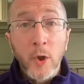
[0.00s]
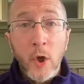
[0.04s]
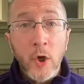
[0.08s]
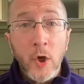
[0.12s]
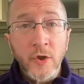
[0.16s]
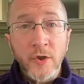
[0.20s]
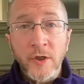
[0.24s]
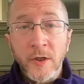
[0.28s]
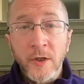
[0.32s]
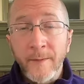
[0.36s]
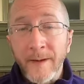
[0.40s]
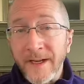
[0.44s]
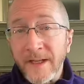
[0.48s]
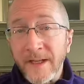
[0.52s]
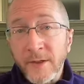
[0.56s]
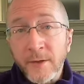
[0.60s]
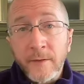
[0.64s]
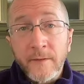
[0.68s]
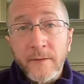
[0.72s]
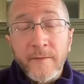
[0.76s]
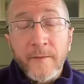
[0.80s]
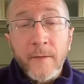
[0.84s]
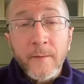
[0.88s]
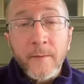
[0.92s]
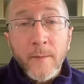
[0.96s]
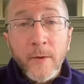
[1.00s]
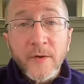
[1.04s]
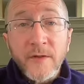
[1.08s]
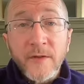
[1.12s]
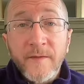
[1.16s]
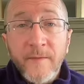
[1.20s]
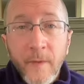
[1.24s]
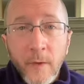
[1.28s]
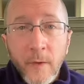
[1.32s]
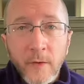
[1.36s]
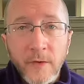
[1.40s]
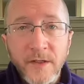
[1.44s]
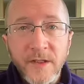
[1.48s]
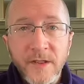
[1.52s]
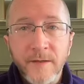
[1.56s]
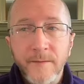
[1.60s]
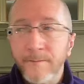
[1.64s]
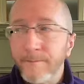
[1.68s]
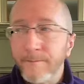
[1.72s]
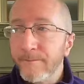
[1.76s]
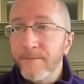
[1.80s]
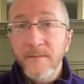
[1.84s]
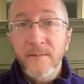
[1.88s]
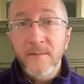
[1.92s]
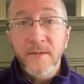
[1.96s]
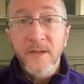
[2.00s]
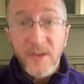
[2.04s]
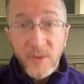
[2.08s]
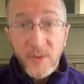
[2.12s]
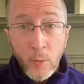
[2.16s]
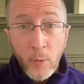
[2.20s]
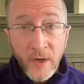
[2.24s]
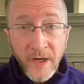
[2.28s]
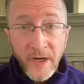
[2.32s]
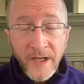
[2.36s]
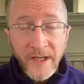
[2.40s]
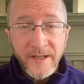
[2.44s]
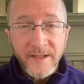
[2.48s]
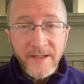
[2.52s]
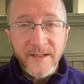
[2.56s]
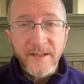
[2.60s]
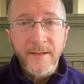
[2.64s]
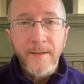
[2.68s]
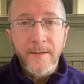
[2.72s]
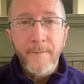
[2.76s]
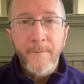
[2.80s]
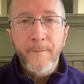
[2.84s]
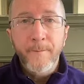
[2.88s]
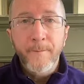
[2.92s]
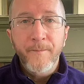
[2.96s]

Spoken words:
long-term answer for most folks. So what is?